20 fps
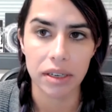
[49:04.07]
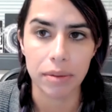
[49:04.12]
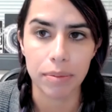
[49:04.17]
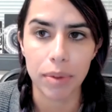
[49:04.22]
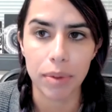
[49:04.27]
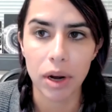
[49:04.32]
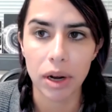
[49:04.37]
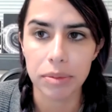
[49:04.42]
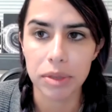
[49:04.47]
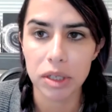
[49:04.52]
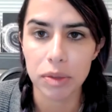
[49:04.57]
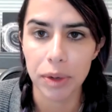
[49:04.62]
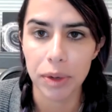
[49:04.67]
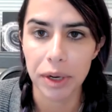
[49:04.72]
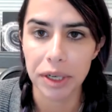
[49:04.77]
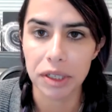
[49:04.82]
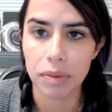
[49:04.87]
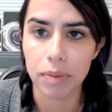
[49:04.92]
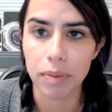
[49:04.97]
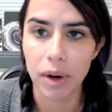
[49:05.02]
in Palm
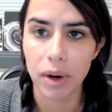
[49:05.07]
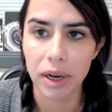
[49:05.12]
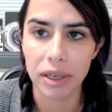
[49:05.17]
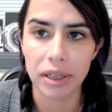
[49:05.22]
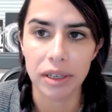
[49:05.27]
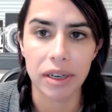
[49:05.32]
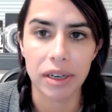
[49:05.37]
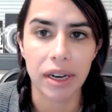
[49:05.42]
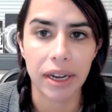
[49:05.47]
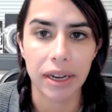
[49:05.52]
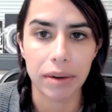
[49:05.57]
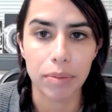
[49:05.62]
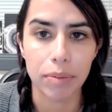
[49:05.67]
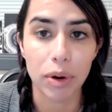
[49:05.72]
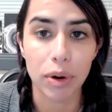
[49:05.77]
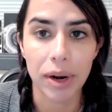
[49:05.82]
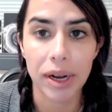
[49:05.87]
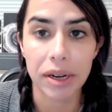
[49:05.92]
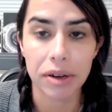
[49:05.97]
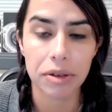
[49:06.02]
Springs Modern and
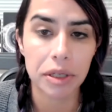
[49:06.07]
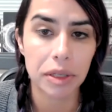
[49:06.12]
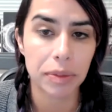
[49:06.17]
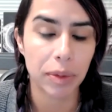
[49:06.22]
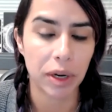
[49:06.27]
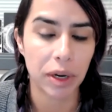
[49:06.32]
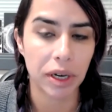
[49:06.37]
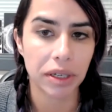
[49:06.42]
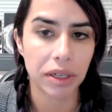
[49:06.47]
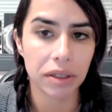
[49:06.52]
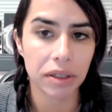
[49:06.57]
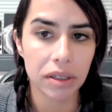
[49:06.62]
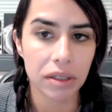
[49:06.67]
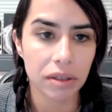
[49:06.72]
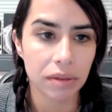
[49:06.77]
Borrego Springs?